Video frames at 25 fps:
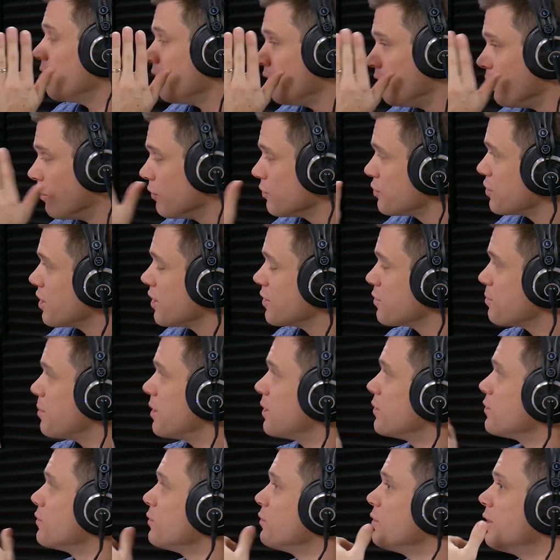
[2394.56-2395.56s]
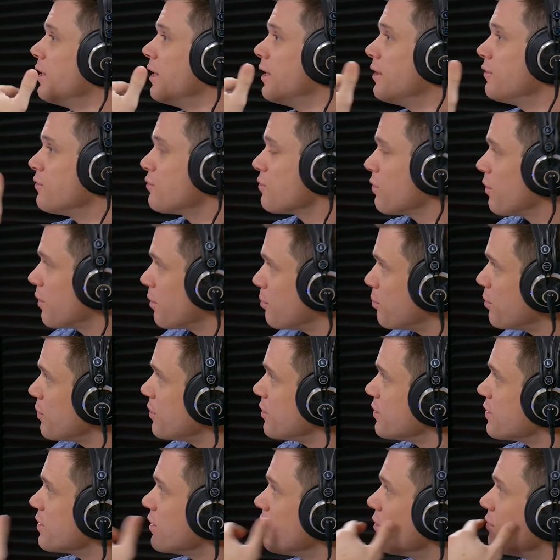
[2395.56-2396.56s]
non-judgmental and trying to put
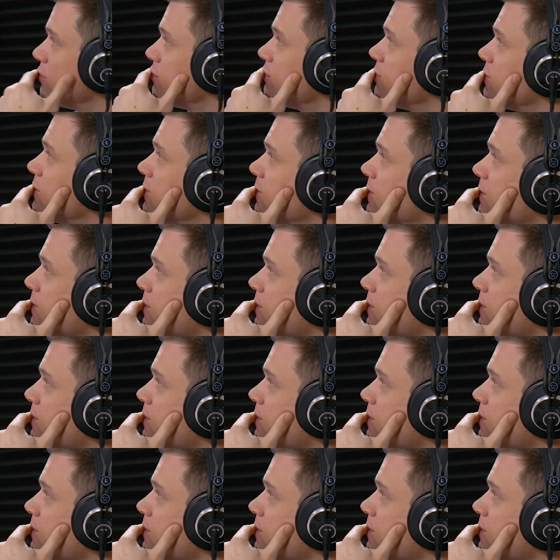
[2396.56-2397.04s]
yourself